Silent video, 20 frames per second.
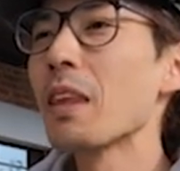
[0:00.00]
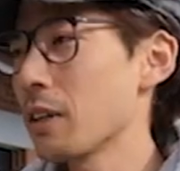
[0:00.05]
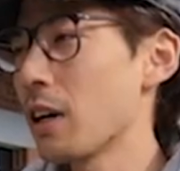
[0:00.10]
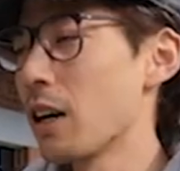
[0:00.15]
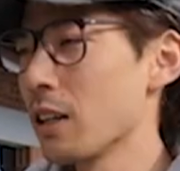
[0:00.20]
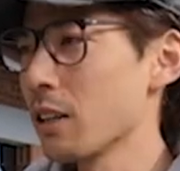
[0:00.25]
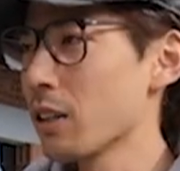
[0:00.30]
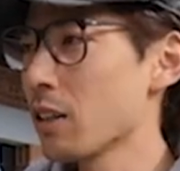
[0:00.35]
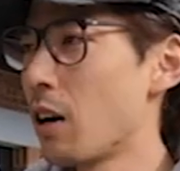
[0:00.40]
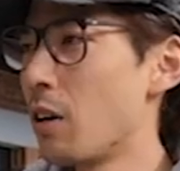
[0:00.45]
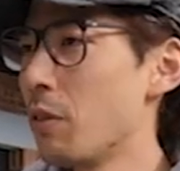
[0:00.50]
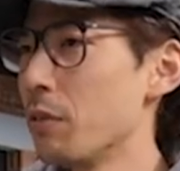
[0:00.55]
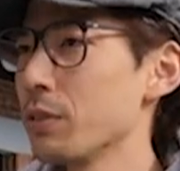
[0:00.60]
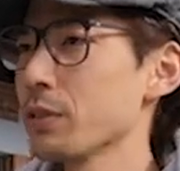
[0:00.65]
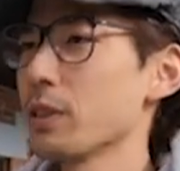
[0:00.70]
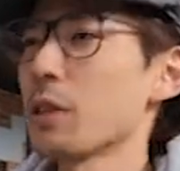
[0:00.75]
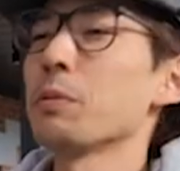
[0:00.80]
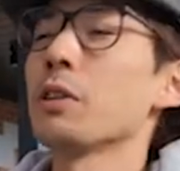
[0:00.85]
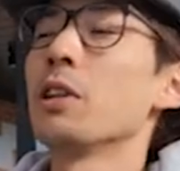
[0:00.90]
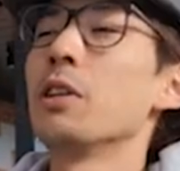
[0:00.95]

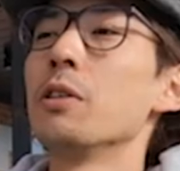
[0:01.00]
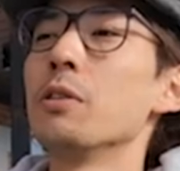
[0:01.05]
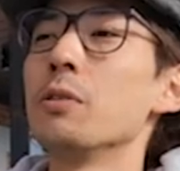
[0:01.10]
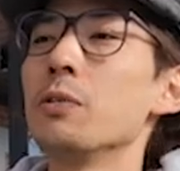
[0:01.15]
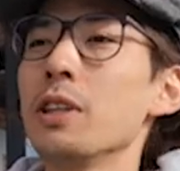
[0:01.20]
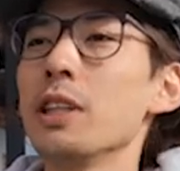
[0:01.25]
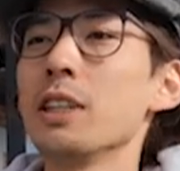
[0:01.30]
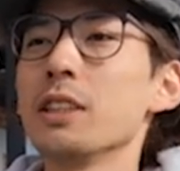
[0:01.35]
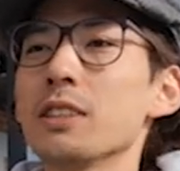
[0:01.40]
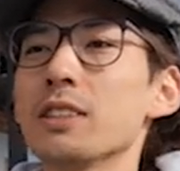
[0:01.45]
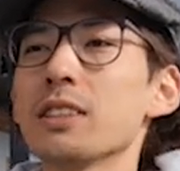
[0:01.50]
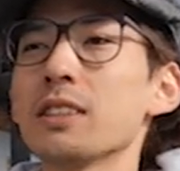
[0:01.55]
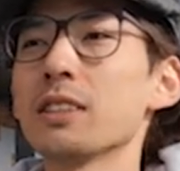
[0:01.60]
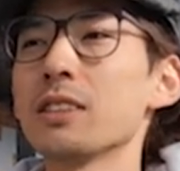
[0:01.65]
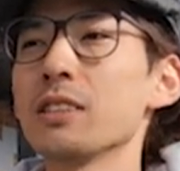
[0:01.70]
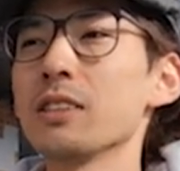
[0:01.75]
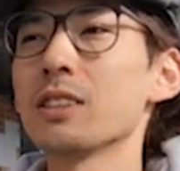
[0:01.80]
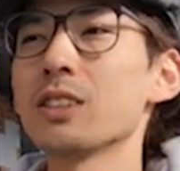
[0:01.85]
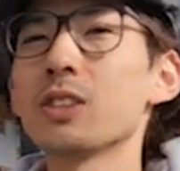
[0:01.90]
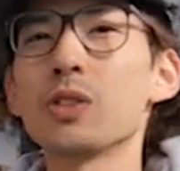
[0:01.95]
uncomfortable with
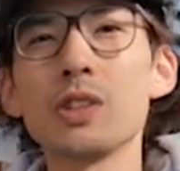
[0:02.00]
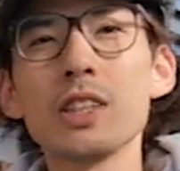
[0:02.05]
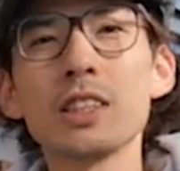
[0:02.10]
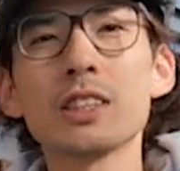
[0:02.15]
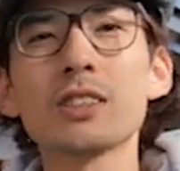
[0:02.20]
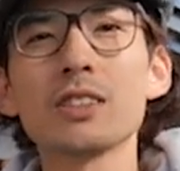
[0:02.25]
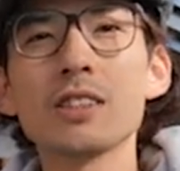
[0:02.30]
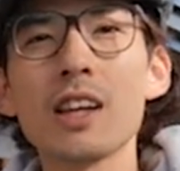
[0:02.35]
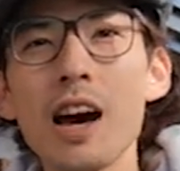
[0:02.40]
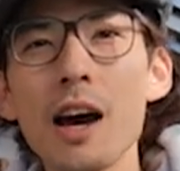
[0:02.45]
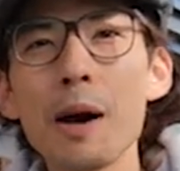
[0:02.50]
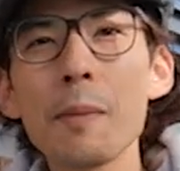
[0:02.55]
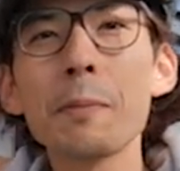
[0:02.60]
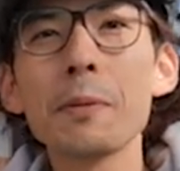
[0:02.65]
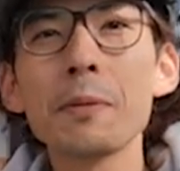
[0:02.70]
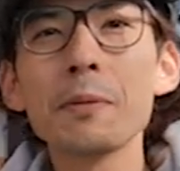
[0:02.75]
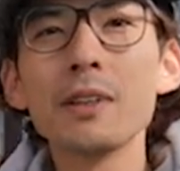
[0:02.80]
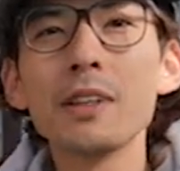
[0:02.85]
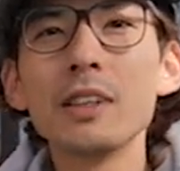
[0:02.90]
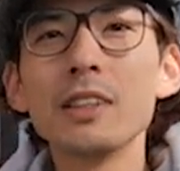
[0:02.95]
street snap,
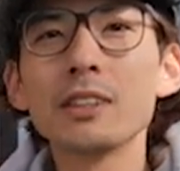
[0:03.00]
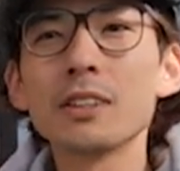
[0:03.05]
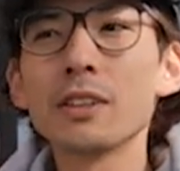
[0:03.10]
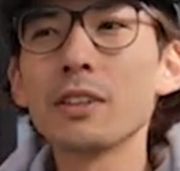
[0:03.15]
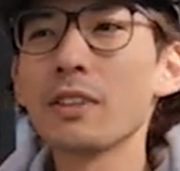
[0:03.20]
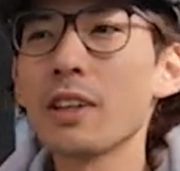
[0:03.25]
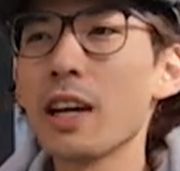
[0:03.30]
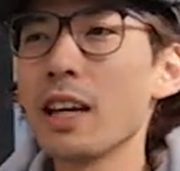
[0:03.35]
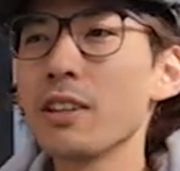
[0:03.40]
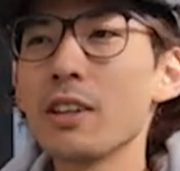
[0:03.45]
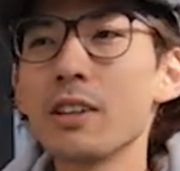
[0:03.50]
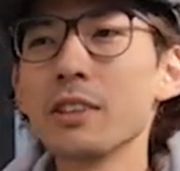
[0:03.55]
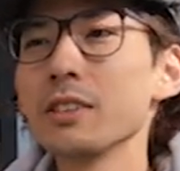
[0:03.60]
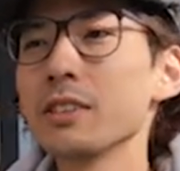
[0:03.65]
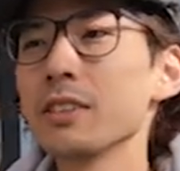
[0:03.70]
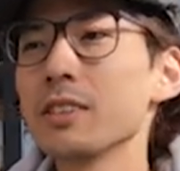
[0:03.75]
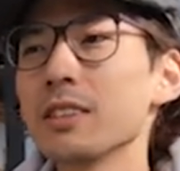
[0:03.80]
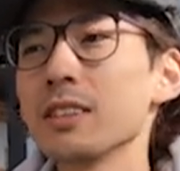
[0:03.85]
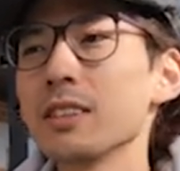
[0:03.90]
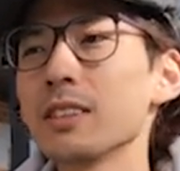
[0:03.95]
so they don't
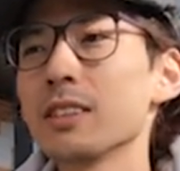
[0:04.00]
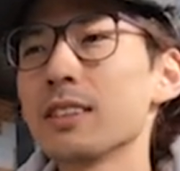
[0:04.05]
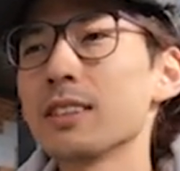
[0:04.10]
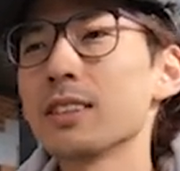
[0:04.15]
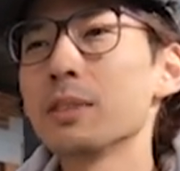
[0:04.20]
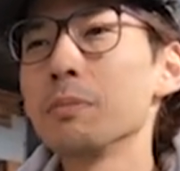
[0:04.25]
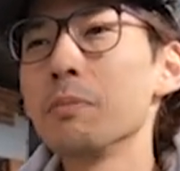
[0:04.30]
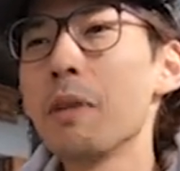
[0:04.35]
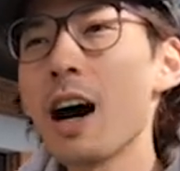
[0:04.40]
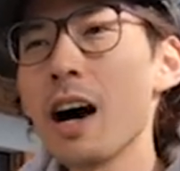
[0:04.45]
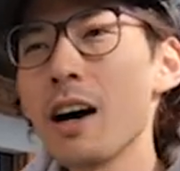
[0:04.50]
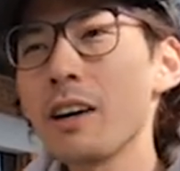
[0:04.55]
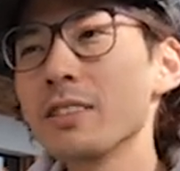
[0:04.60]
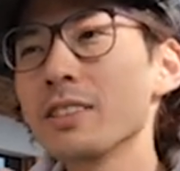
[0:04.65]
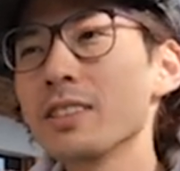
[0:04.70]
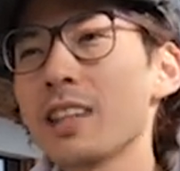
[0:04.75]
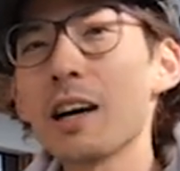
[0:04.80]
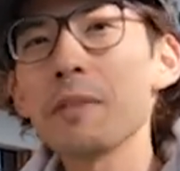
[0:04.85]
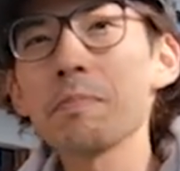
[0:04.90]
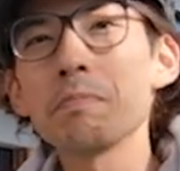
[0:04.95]
smile
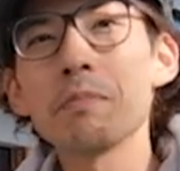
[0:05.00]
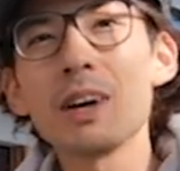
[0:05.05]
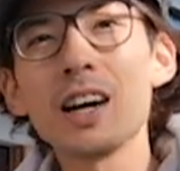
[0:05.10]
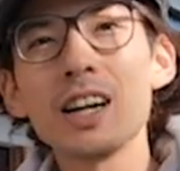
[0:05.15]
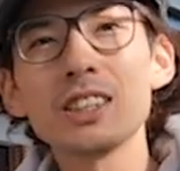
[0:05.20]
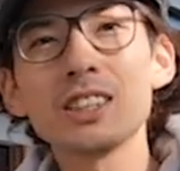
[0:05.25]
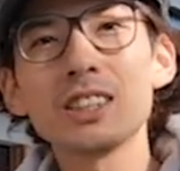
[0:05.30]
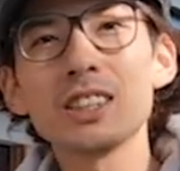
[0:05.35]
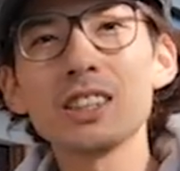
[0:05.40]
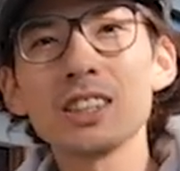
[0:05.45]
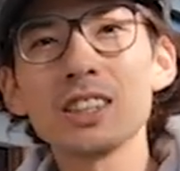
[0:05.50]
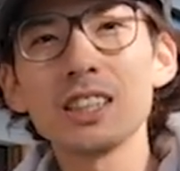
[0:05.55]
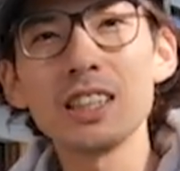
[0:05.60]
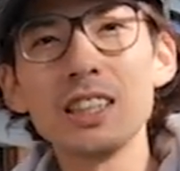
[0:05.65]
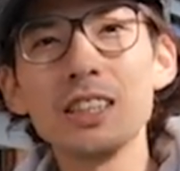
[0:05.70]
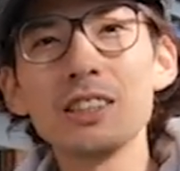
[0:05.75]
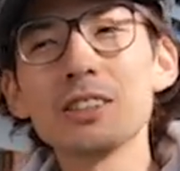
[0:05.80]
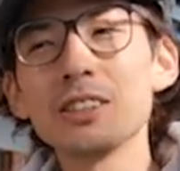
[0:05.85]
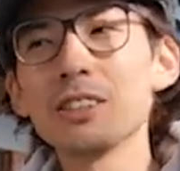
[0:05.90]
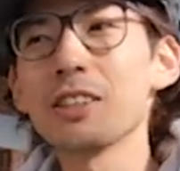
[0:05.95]
that much
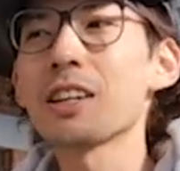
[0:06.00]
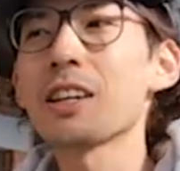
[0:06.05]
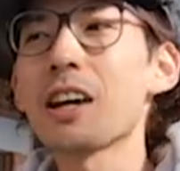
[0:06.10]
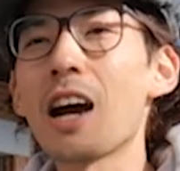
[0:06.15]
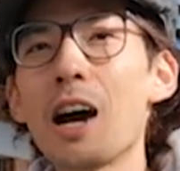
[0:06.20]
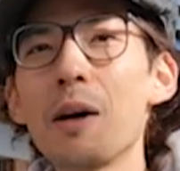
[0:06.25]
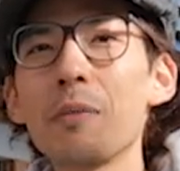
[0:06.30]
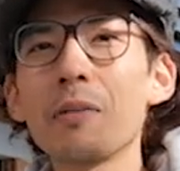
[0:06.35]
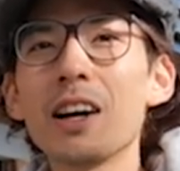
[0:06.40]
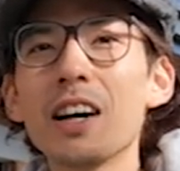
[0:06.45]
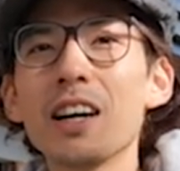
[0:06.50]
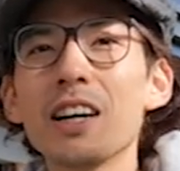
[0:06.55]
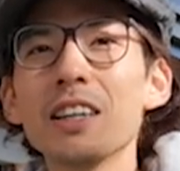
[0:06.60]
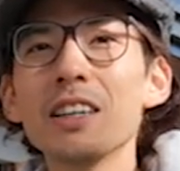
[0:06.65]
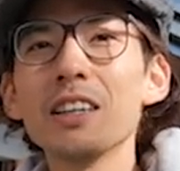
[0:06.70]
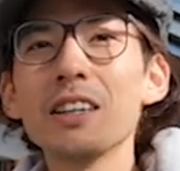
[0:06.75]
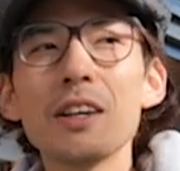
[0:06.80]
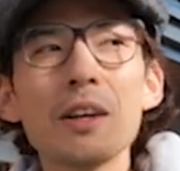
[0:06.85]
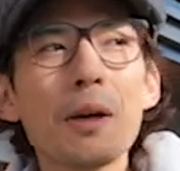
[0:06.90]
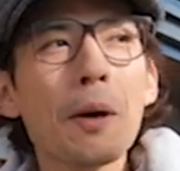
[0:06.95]
into the camera.
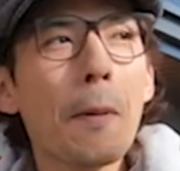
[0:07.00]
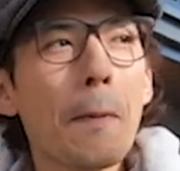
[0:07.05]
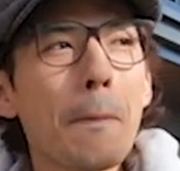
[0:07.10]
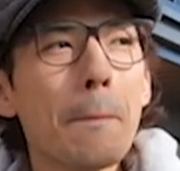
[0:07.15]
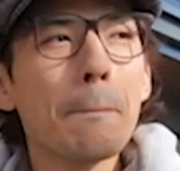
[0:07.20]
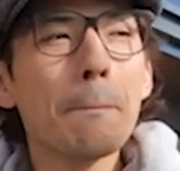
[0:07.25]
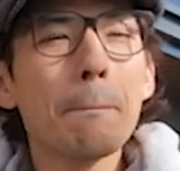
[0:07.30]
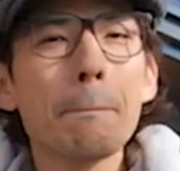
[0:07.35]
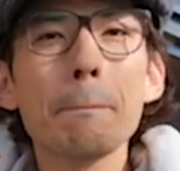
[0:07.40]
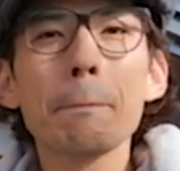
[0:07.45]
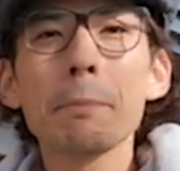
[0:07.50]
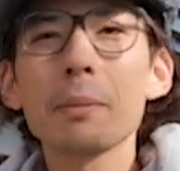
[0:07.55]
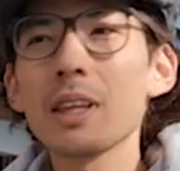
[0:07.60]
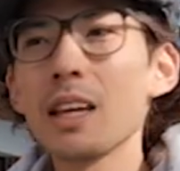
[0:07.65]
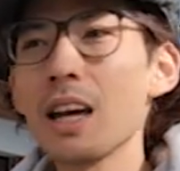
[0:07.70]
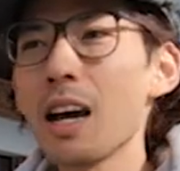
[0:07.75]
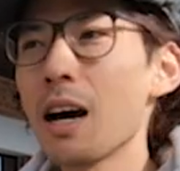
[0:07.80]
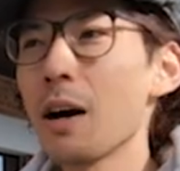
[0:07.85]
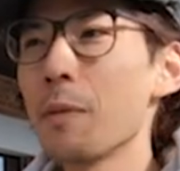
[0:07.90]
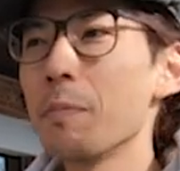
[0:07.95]

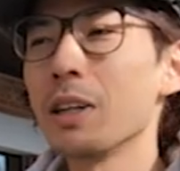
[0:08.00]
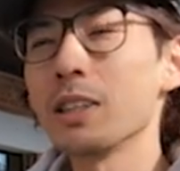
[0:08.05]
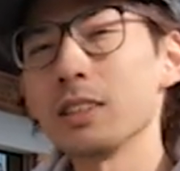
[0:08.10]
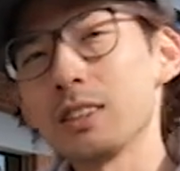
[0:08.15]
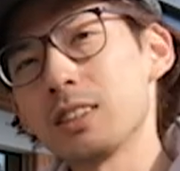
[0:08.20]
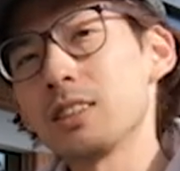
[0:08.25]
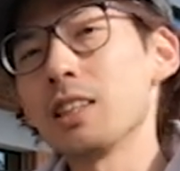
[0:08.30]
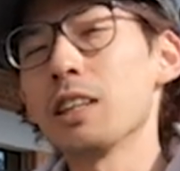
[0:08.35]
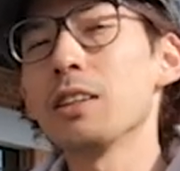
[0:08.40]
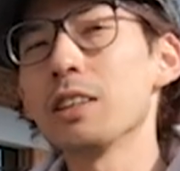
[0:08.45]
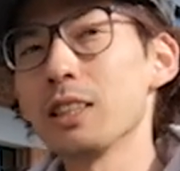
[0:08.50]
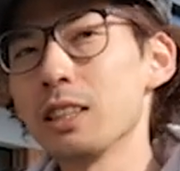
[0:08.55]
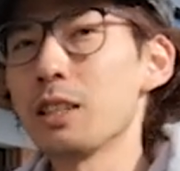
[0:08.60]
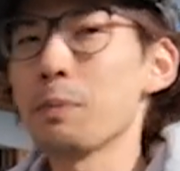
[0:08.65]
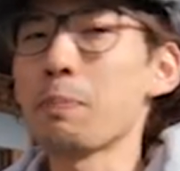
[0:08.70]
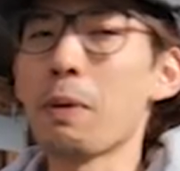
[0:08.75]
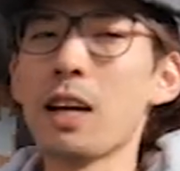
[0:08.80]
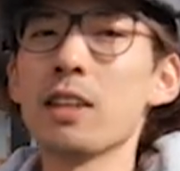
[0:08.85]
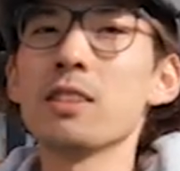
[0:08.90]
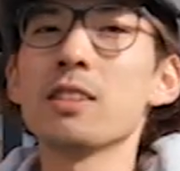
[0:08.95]
Yeah, but still, it
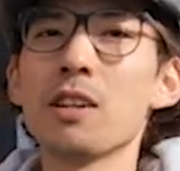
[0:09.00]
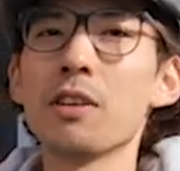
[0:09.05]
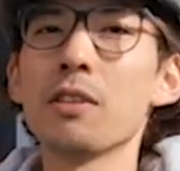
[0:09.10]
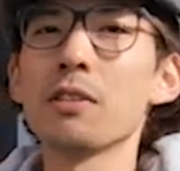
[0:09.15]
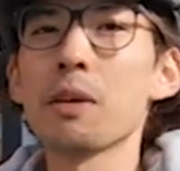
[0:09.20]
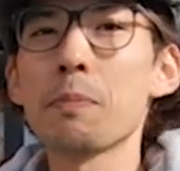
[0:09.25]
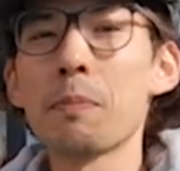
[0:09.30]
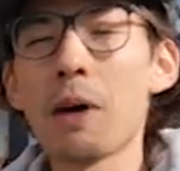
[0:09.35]
depends on the